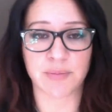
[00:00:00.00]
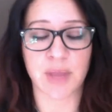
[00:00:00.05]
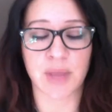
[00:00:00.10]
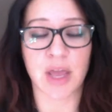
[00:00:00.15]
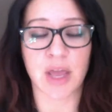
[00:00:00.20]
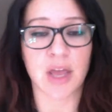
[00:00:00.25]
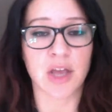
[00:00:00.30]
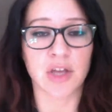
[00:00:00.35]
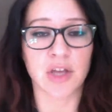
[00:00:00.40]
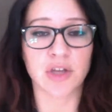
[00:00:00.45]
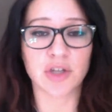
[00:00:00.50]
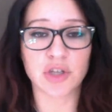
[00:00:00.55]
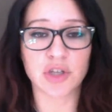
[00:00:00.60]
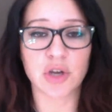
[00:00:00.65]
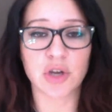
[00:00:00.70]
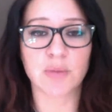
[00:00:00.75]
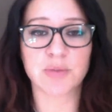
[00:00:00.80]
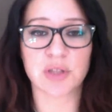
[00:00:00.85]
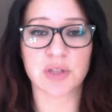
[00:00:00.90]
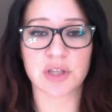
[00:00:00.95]
You show up
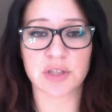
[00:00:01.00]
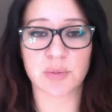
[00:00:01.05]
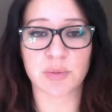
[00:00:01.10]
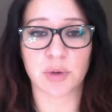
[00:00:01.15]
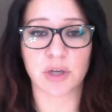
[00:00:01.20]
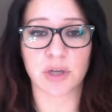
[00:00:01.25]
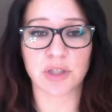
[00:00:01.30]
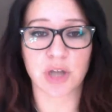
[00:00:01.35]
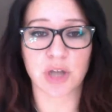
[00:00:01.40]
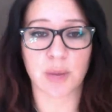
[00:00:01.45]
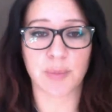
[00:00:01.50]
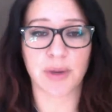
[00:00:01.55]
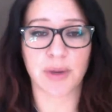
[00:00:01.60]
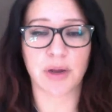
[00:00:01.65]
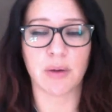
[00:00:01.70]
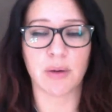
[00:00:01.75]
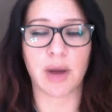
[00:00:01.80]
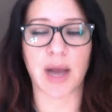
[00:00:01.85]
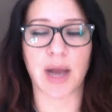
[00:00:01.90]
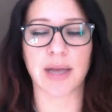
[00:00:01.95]
to this workshop and go,
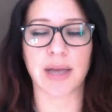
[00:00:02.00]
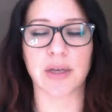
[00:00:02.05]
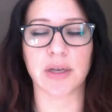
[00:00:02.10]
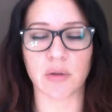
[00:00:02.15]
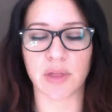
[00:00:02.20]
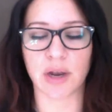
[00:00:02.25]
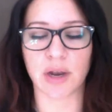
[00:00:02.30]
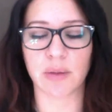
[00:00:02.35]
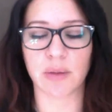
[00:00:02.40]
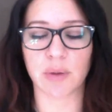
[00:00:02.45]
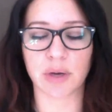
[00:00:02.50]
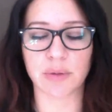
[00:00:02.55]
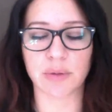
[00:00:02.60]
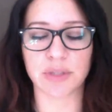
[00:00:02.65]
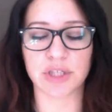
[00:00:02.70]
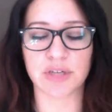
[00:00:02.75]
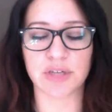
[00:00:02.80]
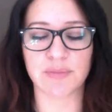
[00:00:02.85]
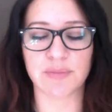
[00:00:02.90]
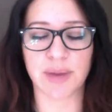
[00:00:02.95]
I know that I want to
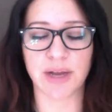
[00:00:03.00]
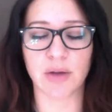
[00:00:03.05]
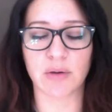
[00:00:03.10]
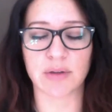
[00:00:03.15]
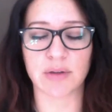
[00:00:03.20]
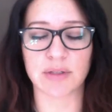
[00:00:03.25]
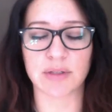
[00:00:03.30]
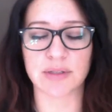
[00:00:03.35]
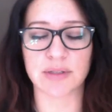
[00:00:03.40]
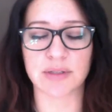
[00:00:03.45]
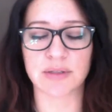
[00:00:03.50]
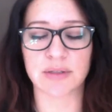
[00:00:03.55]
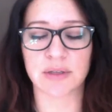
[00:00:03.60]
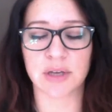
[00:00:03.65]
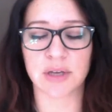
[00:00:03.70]
achieve my goals,